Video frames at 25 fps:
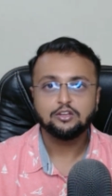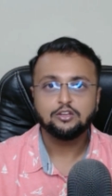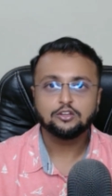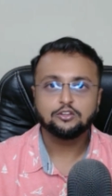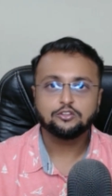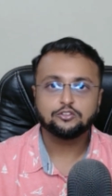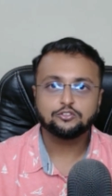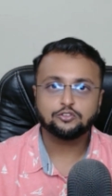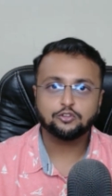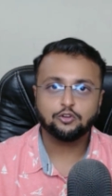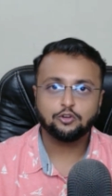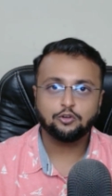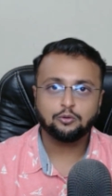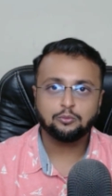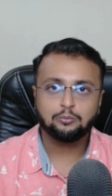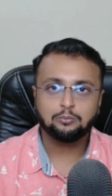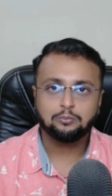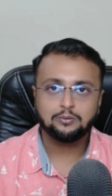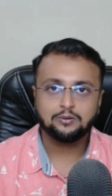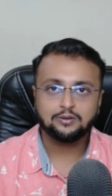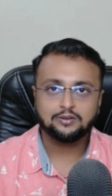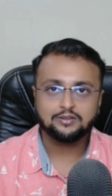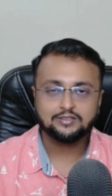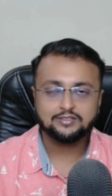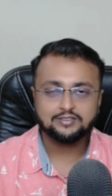So
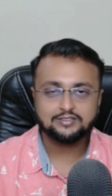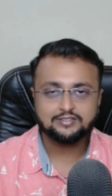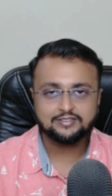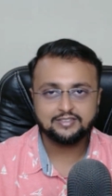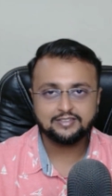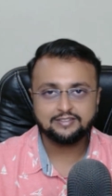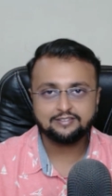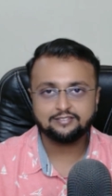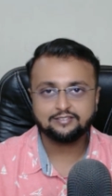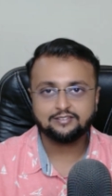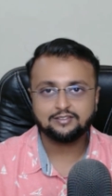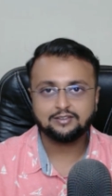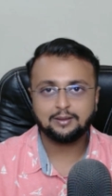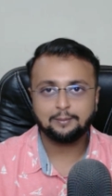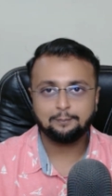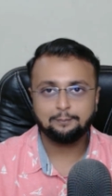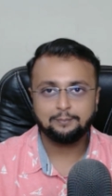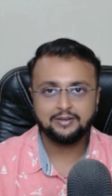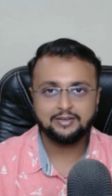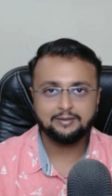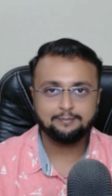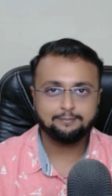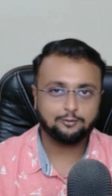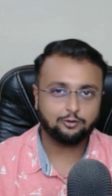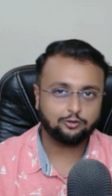this
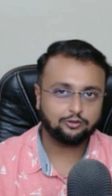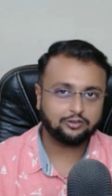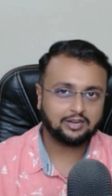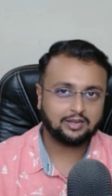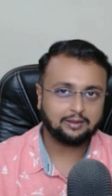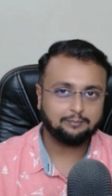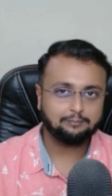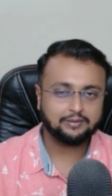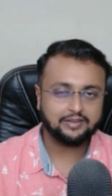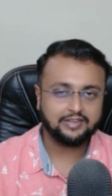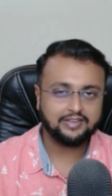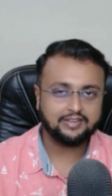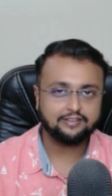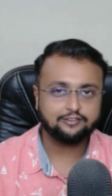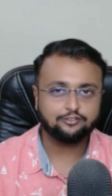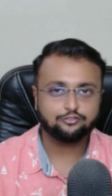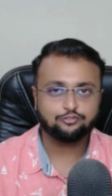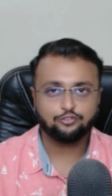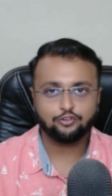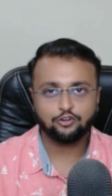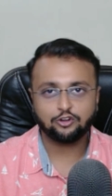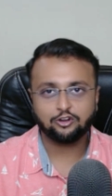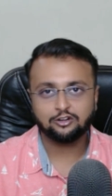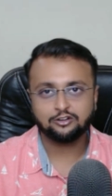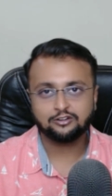complete program is
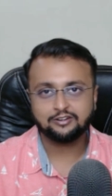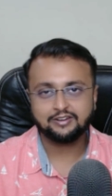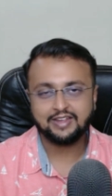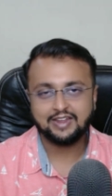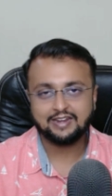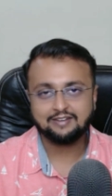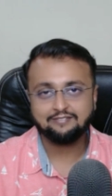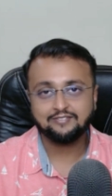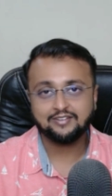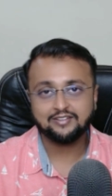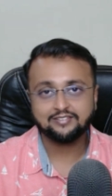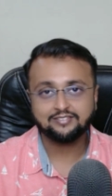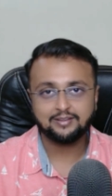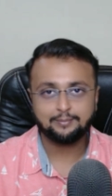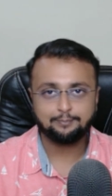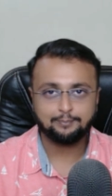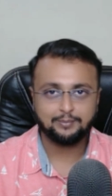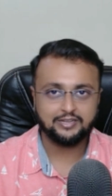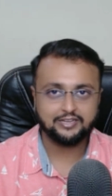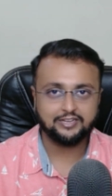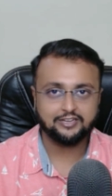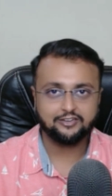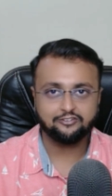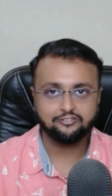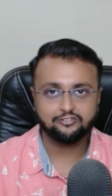for Canvas
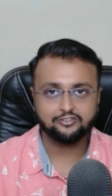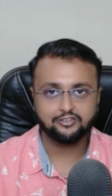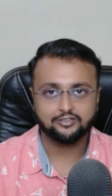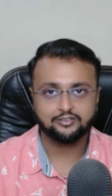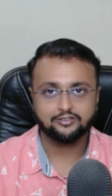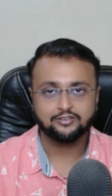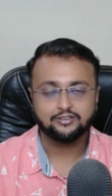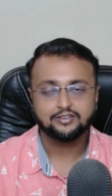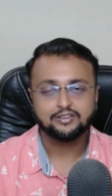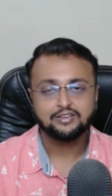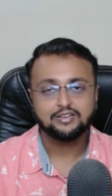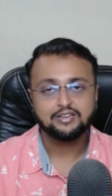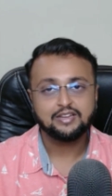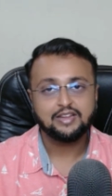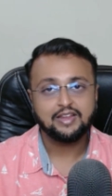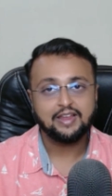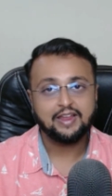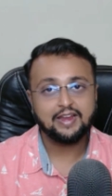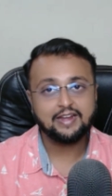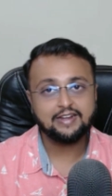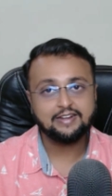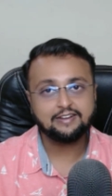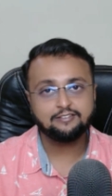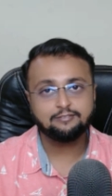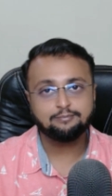application.
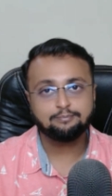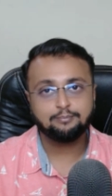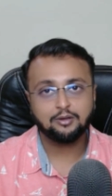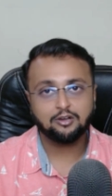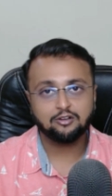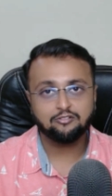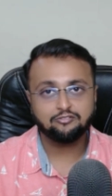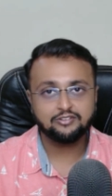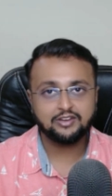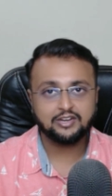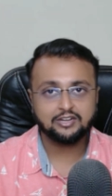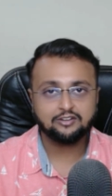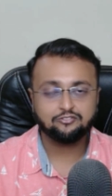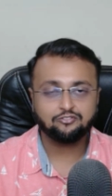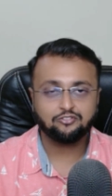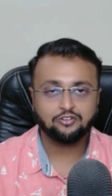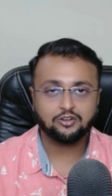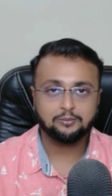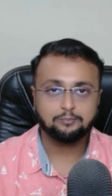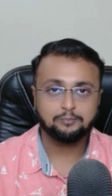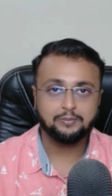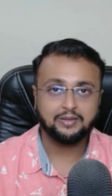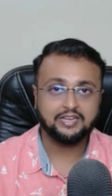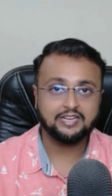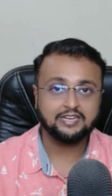It is perfect
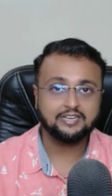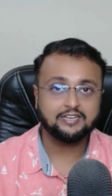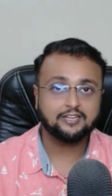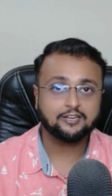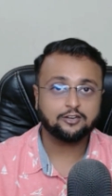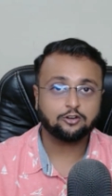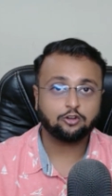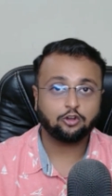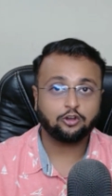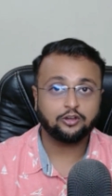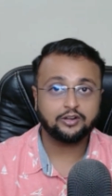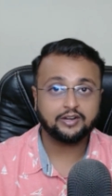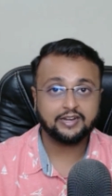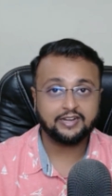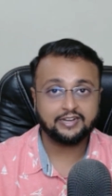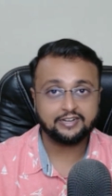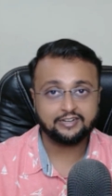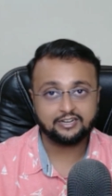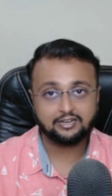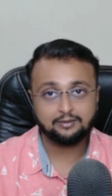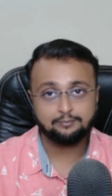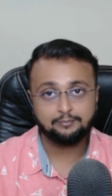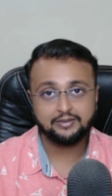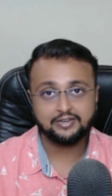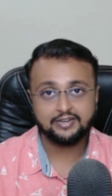for beginner or
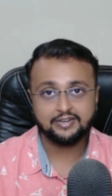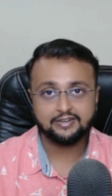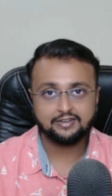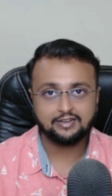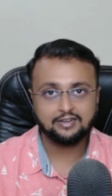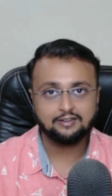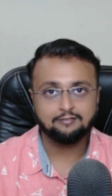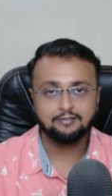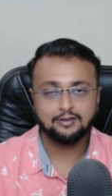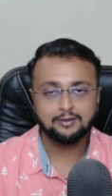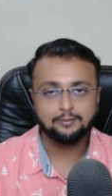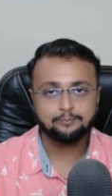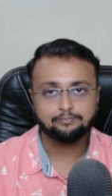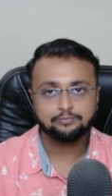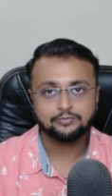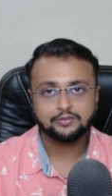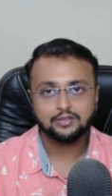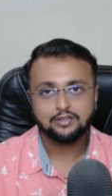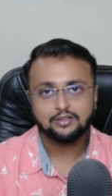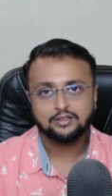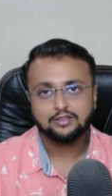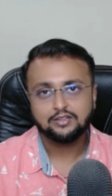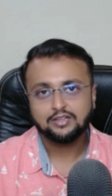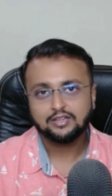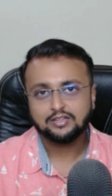intermediate level.
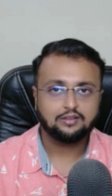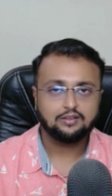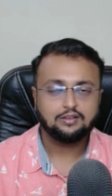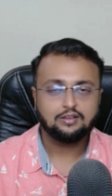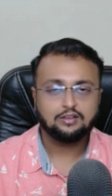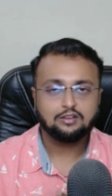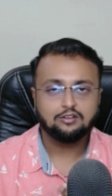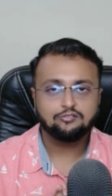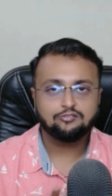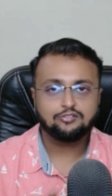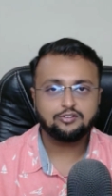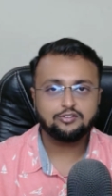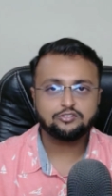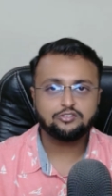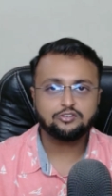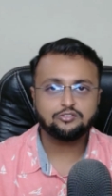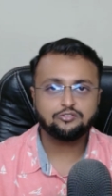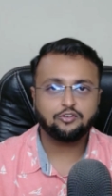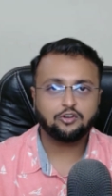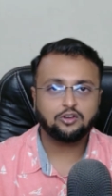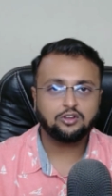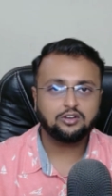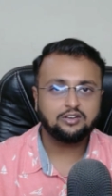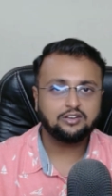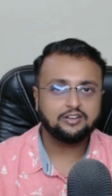First
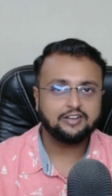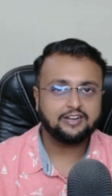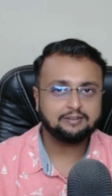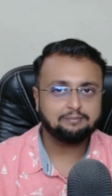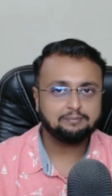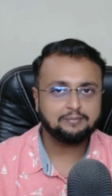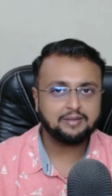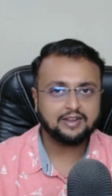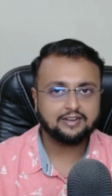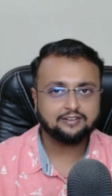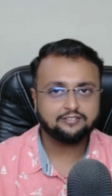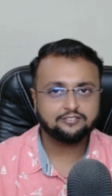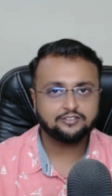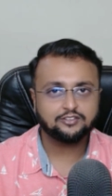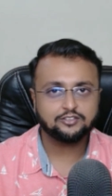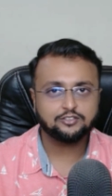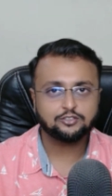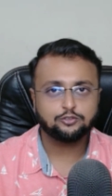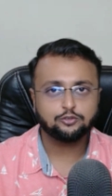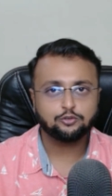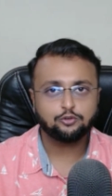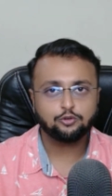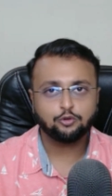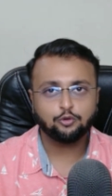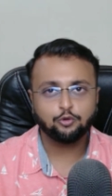of all, let me answer
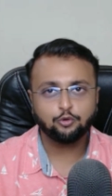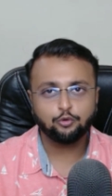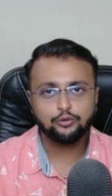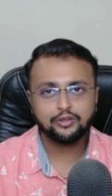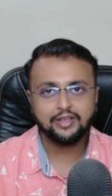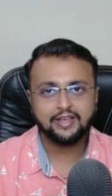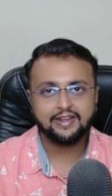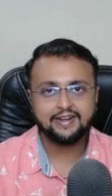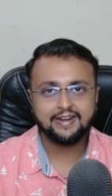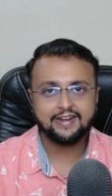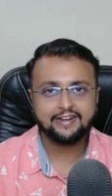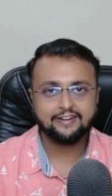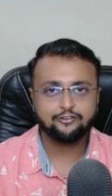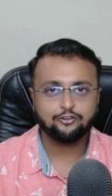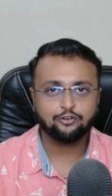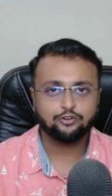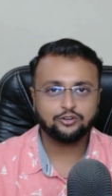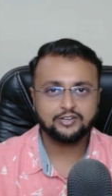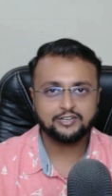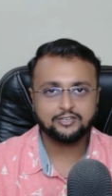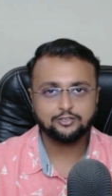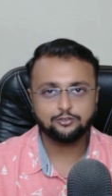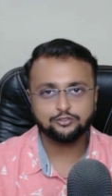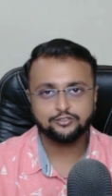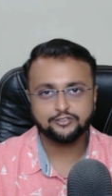you who can enroll
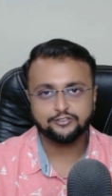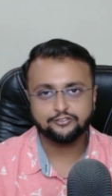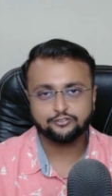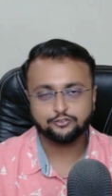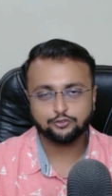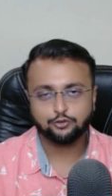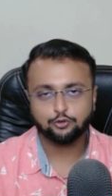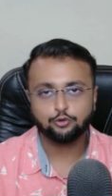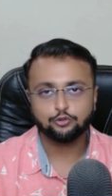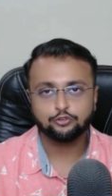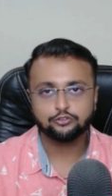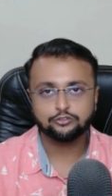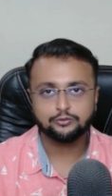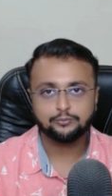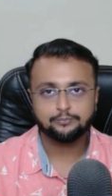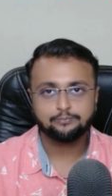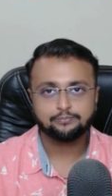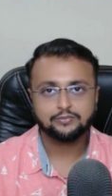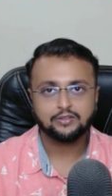into this course.